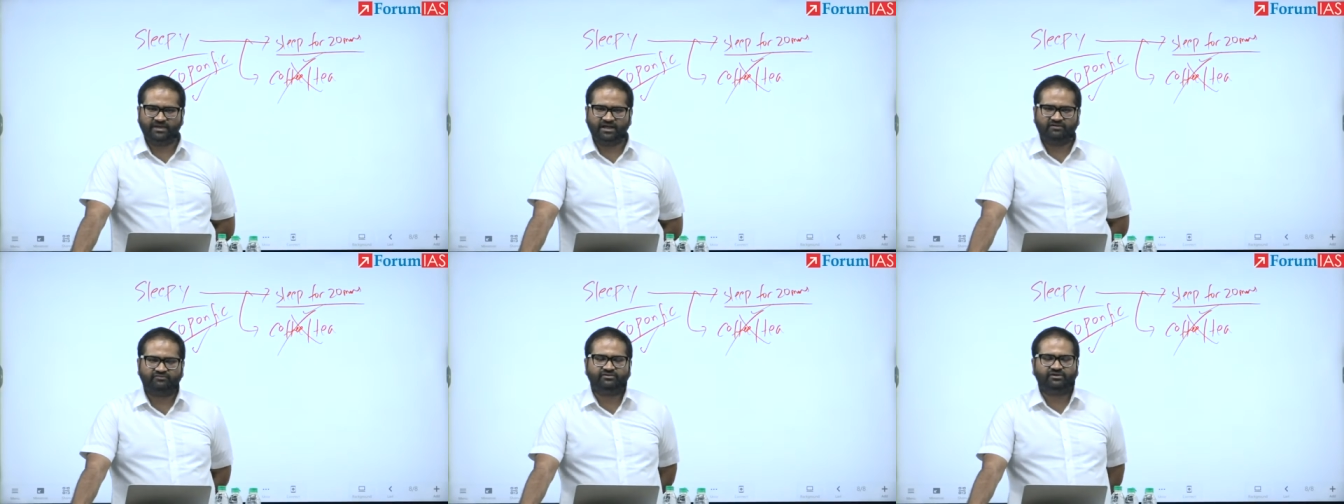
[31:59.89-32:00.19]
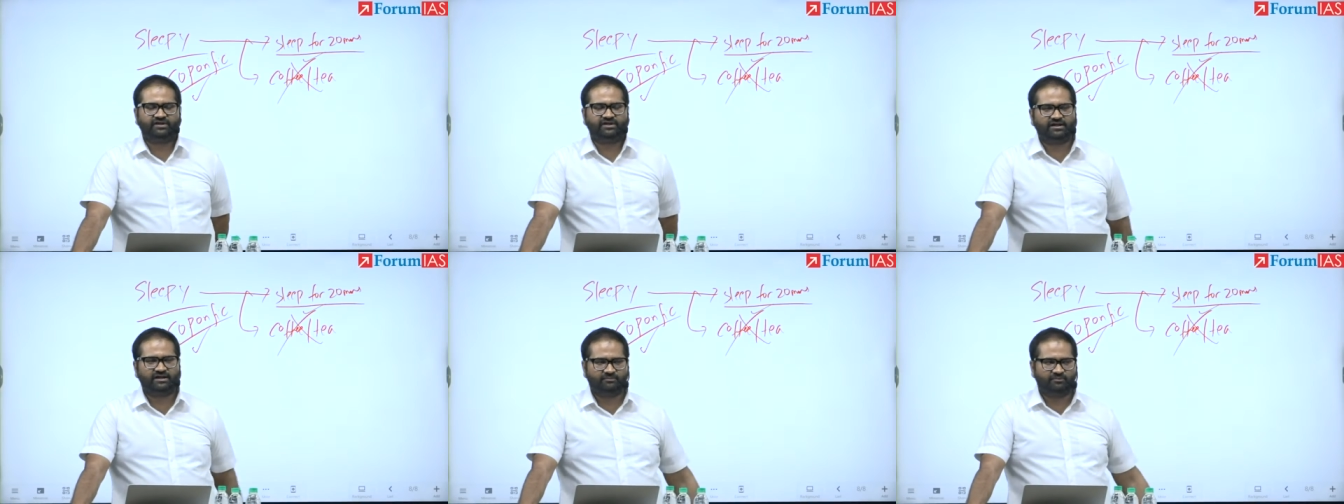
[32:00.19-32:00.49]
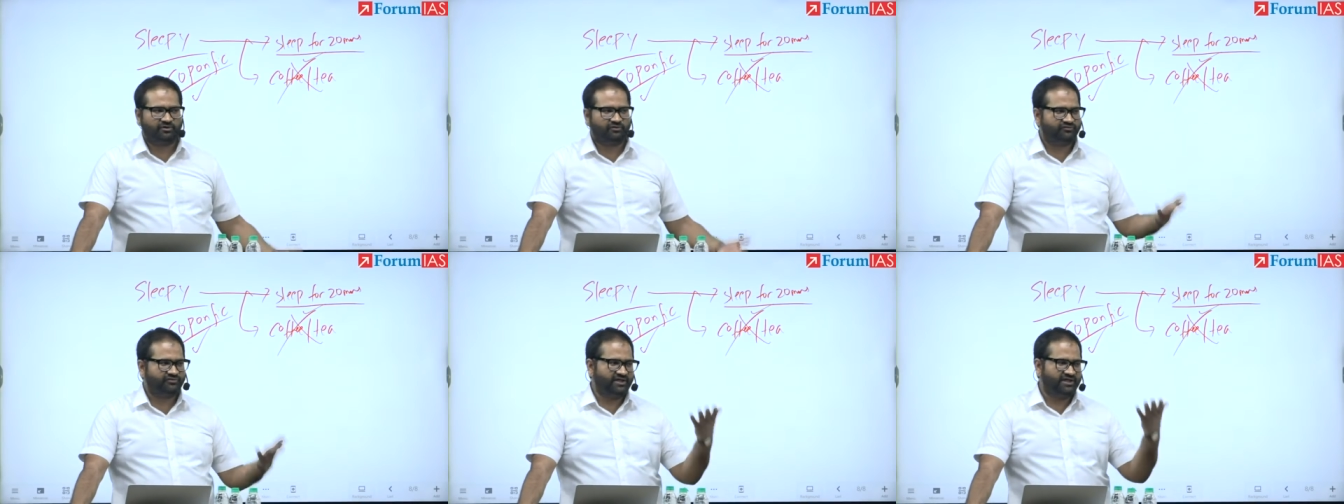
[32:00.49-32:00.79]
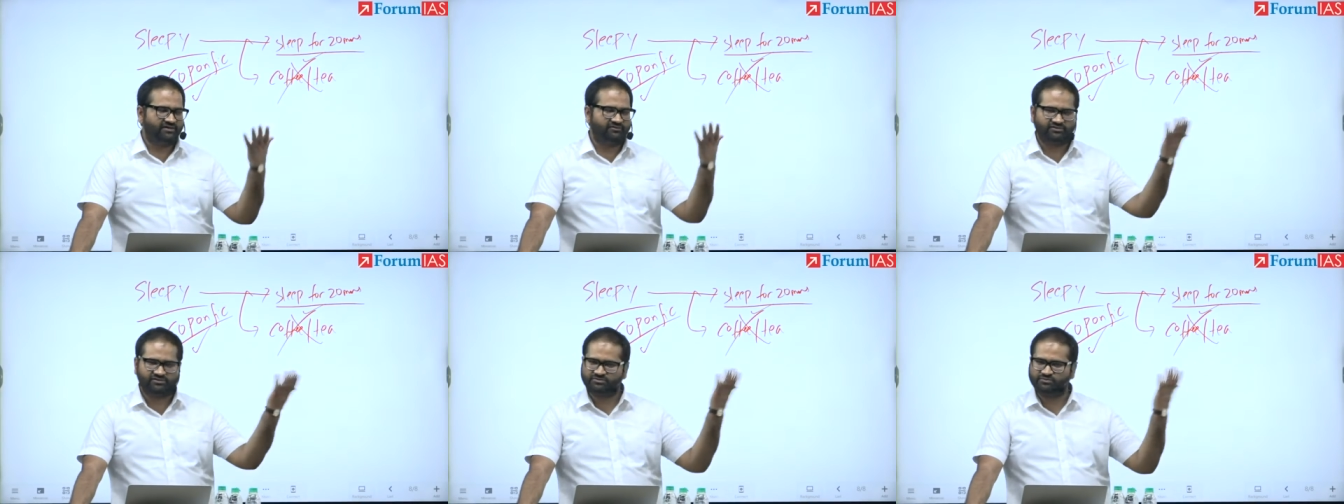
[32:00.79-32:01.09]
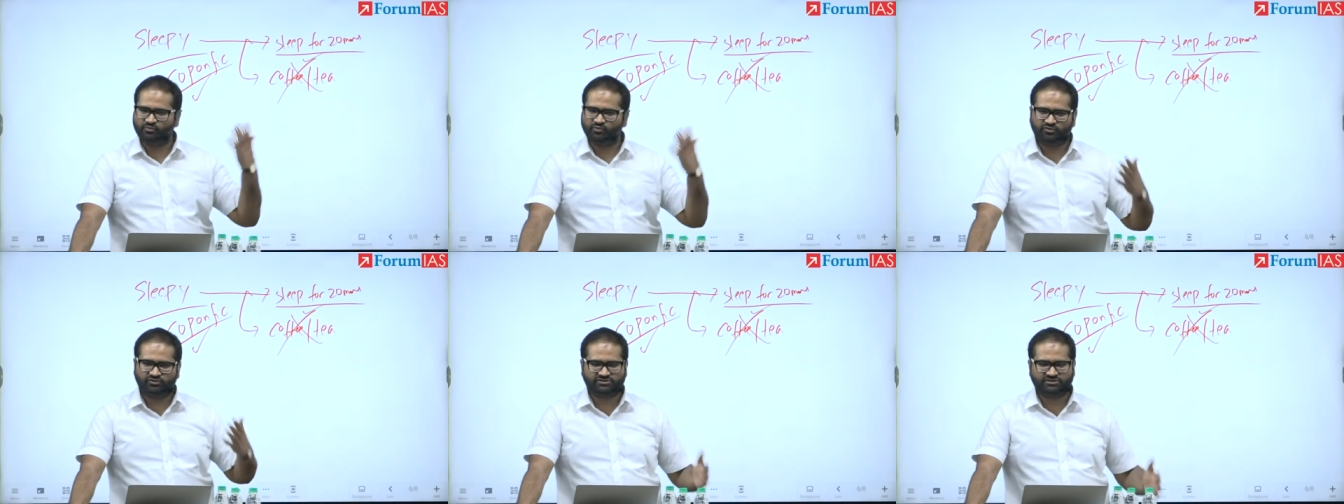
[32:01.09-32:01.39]
After a cup of tea, I was
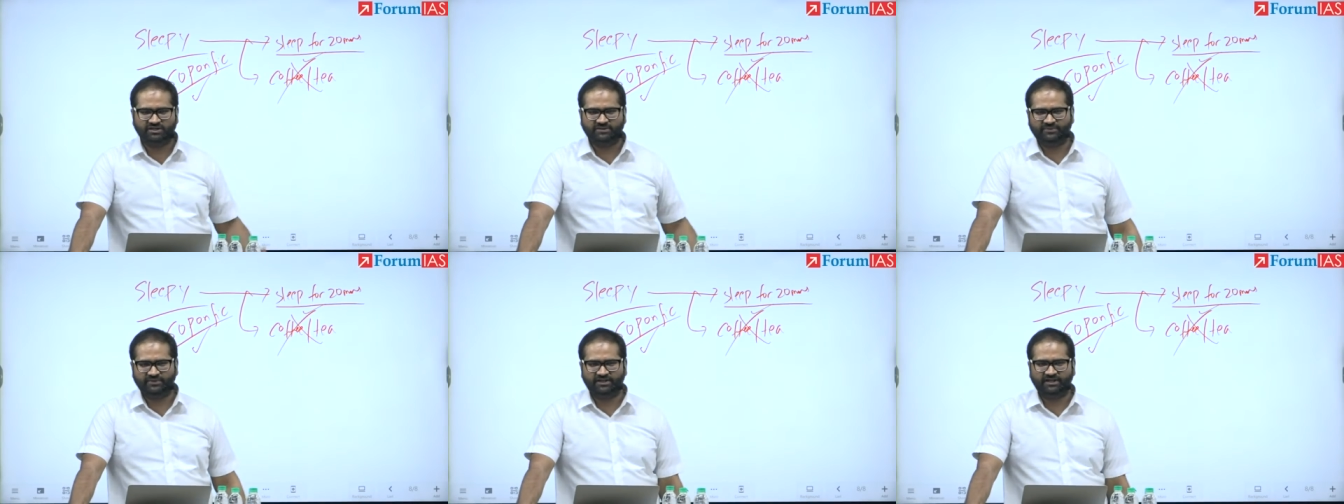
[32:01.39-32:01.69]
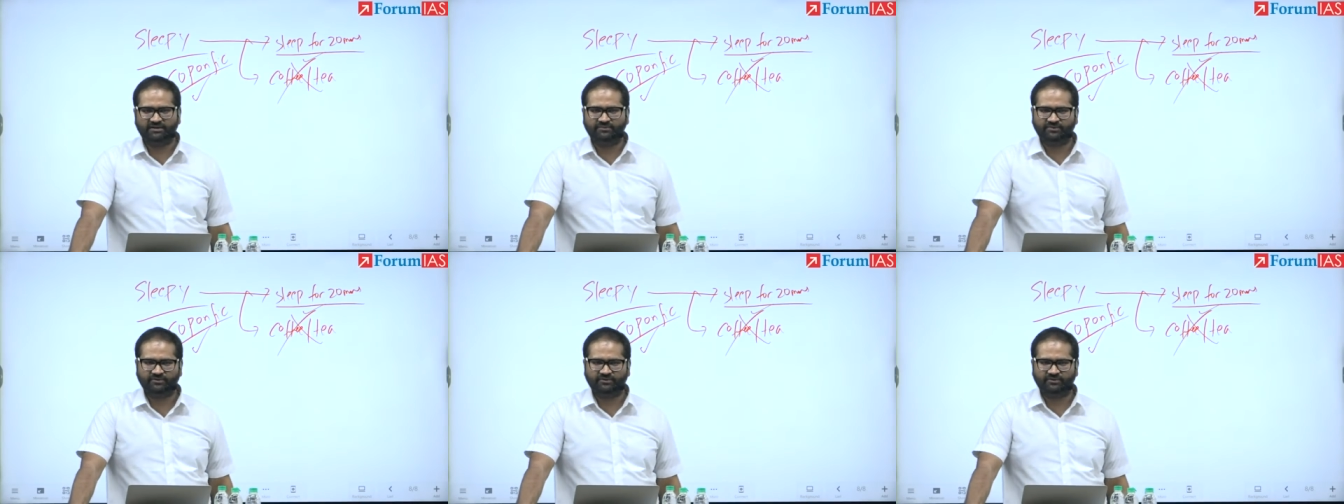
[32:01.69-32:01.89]
more sleepy than